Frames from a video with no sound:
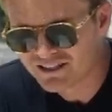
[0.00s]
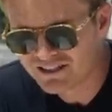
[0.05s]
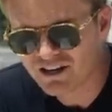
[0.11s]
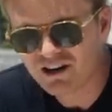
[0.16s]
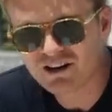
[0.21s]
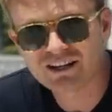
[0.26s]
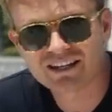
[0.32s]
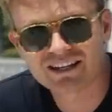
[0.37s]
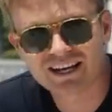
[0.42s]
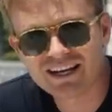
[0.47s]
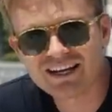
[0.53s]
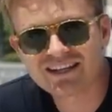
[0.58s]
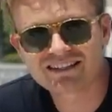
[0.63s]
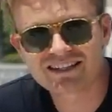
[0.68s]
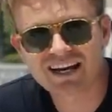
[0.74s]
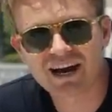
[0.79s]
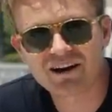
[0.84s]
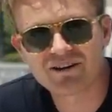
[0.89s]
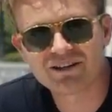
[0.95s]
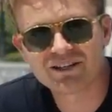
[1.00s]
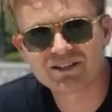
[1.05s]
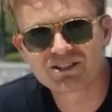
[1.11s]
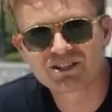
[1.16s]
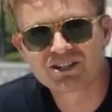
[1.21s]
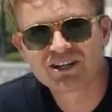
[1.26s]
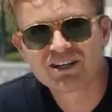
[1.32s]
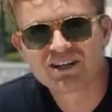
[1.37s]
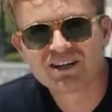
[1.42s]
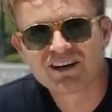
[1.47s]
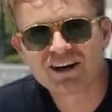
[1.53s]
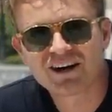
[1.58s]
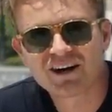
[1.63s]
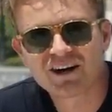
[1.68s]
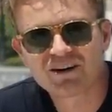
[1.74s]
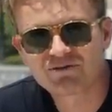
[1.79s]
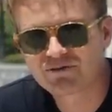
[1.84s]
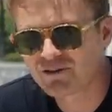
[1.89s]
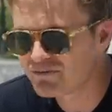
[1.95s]
started in his garage
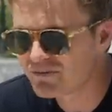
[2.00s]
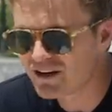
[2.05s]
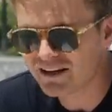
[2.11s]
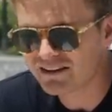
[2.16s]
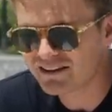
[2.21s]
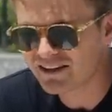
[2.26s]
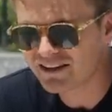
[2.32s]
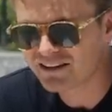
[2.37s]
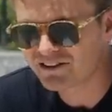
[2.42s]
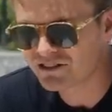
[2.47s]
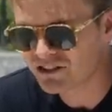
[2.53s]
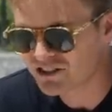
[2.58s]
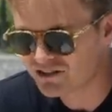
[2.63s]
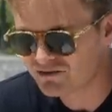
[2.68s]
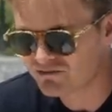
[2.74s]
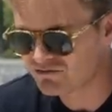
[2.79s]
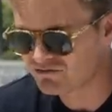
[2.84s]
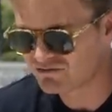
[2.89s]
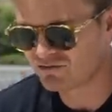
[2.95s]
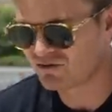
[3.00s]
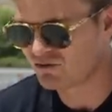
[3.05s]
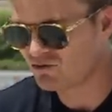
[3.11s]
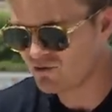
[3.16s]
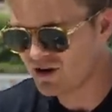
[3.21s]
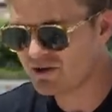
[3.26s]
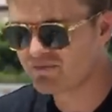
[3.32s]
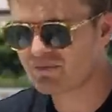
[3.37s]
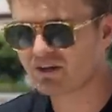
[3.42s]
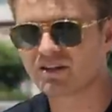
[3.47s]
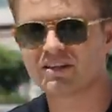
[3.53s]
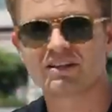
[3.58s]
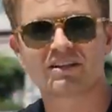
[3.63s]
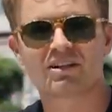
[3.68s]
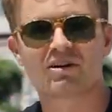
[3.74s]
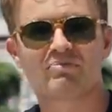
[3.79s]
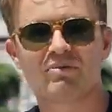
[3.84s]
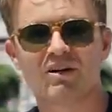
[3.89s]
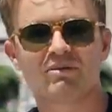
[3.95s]
from nothing, just
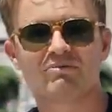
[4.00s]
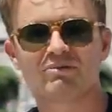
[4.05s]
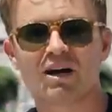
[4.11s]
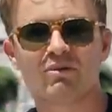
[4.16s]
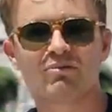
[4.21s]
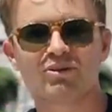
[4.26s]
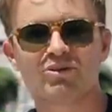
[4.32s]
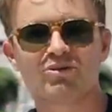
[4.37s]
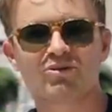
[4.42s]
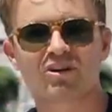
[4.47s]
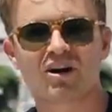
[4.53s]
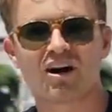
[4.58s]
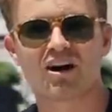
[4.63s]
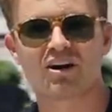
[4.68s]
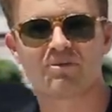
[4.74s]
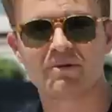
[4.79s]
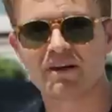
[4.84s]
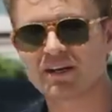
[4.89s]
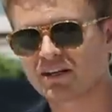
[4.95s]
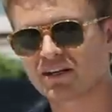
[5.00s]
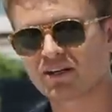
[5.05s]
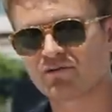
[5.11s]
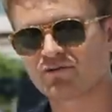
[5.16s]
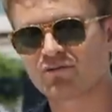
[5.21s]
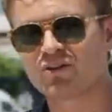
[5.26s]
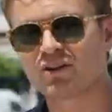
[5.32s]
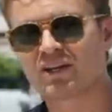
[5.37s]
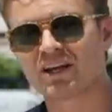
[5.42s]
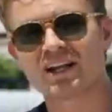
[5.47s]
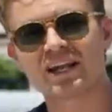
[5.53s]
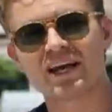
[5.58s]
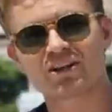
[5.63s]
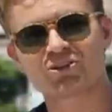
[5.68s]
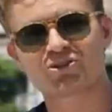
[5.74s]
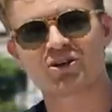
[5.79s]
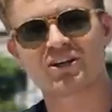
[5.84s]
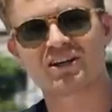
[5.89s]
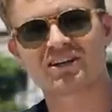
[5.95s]
rebuilding a BMW car, making it fully
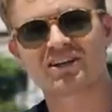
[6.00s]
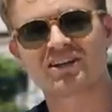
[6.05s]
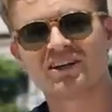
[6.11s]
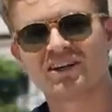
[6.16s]
electric.